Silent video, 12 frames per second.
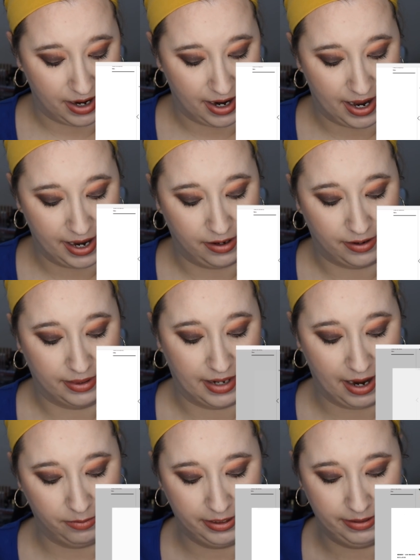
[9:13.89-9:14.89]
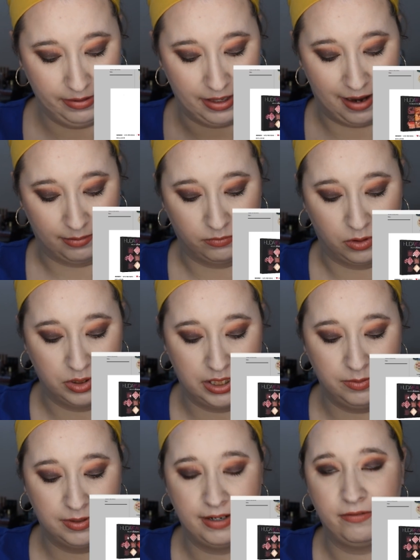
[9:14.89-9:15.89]
my eye on that one, that
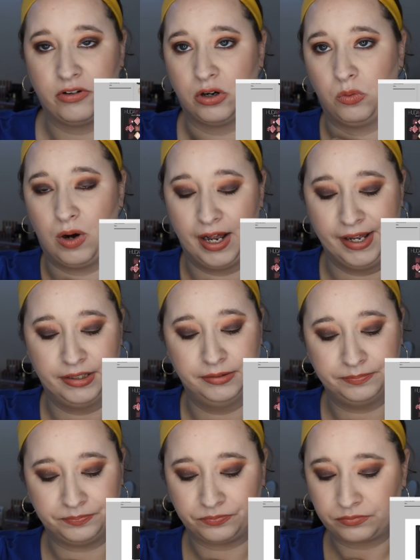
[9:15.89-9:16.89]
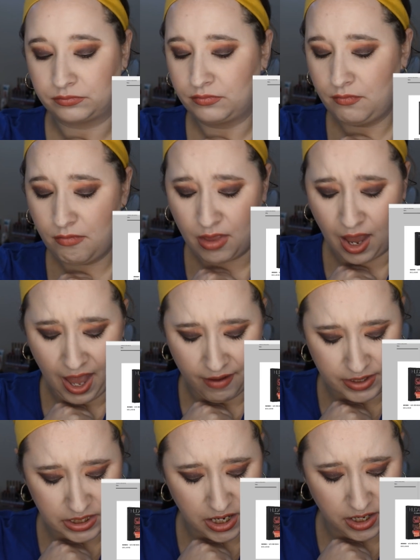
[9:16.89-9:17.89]
rosy one, for a while. I
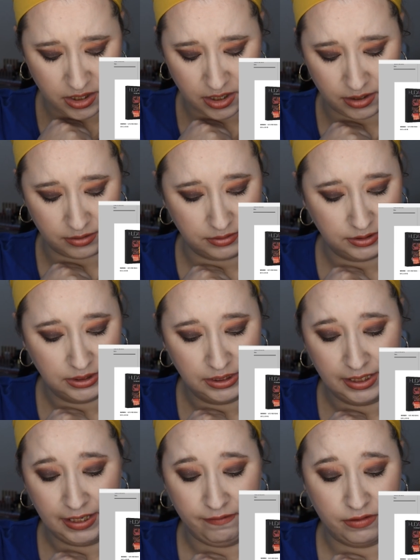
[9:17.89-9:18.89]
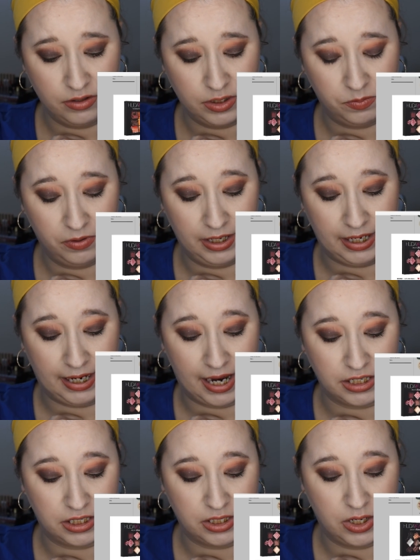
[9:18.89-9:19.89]
haven't done it though, even though it's pretty.
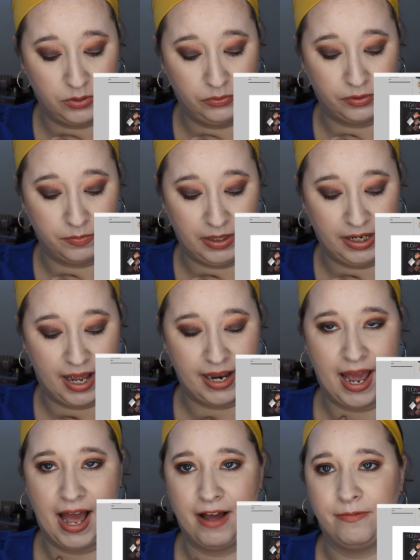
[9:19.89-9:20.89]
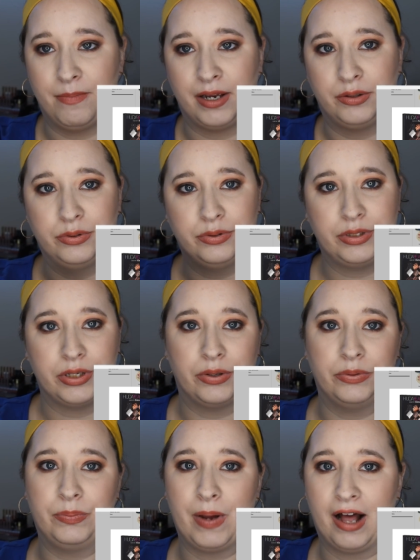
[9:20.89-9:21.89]
I just know for me, I have my Cool
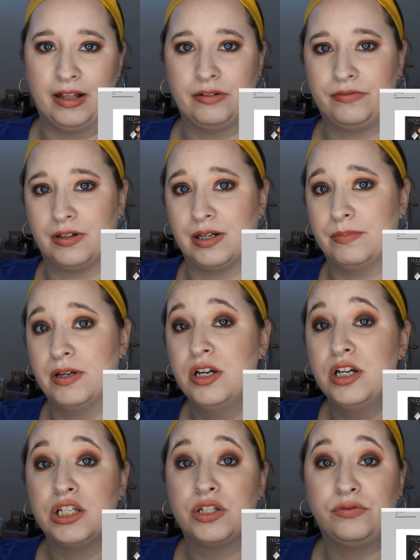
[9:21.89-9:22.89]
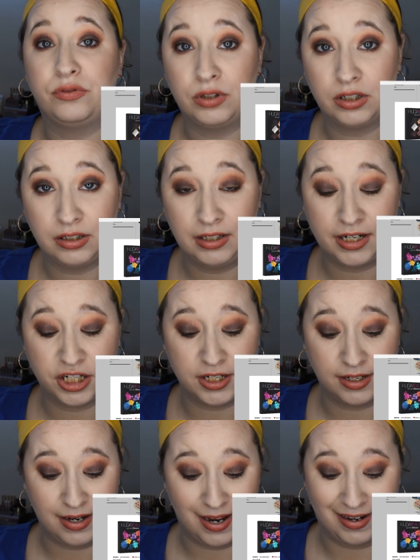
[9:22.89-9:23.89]
Tone palette from Sephora
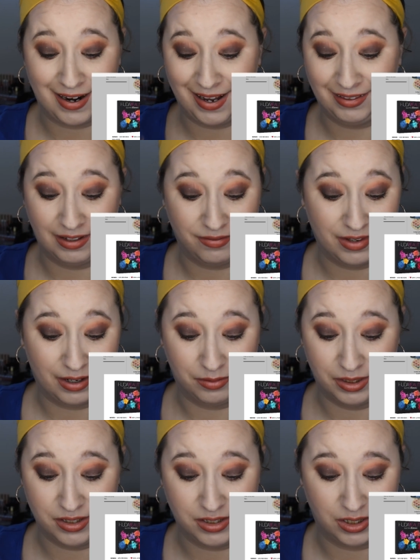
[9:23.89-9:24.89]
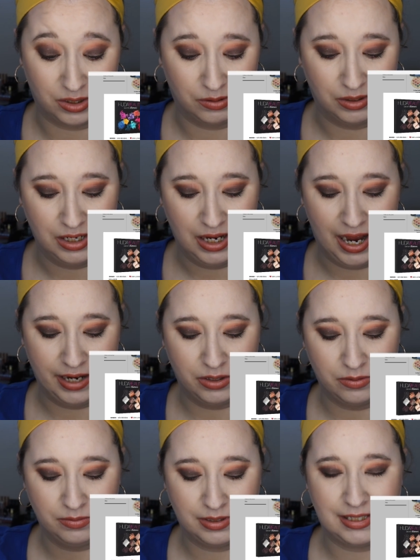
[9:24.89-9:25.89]
collection, and I love that one, so I
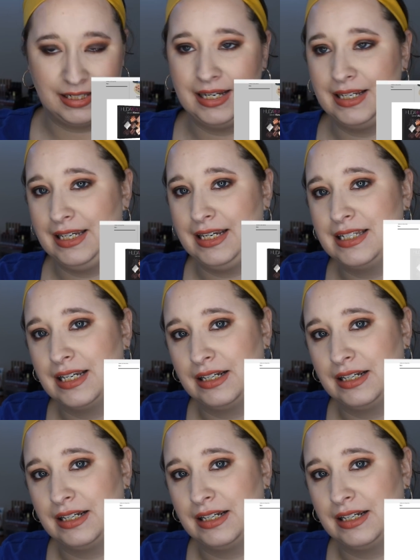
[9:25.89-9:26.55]
don't see a need